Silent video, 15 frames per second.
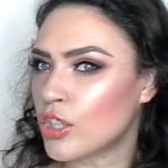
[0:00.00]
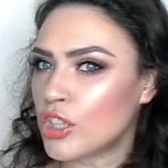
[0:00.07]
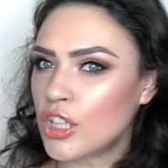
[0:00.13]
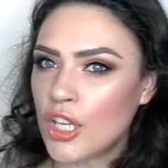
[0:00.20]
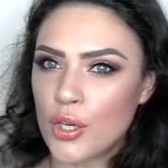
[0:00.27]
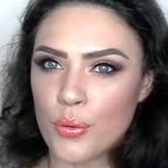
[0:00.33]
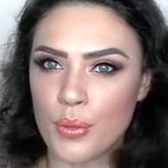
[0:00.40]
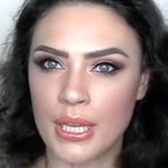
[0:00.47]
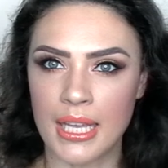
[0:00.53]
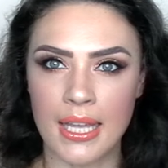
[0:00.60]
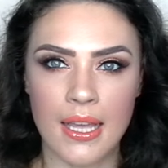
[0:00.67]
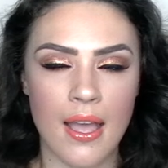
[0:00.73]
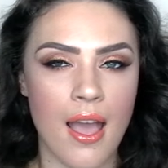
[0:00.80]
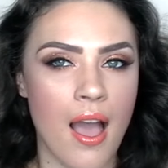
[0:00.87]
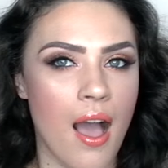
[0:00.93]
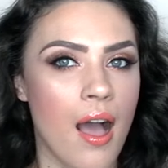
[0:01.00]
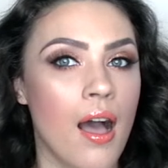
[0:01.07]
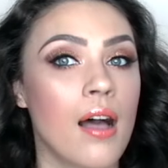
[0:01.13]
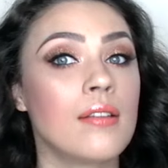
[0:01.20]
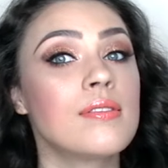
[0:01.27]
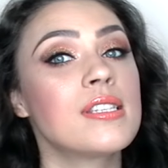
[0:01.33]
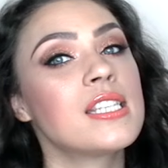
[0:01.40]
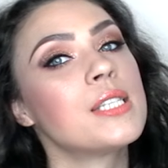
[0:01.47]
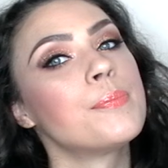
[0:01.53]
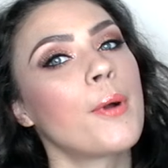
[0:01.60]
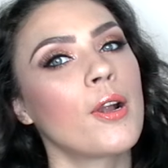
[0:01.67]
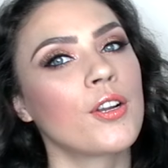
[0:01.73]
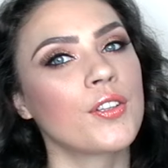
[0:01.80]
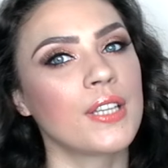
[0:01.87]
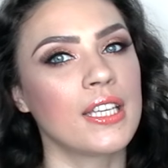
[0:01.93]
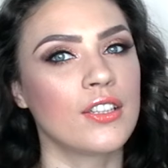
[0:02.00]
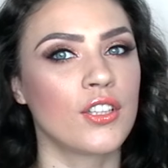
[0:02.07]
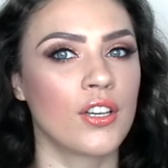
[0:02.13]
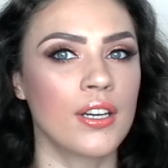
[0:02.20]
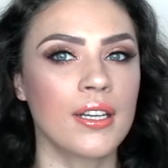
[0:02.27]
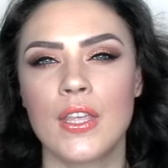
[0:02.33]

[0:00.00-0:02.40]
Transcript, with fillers: glowy uh, sparkly look.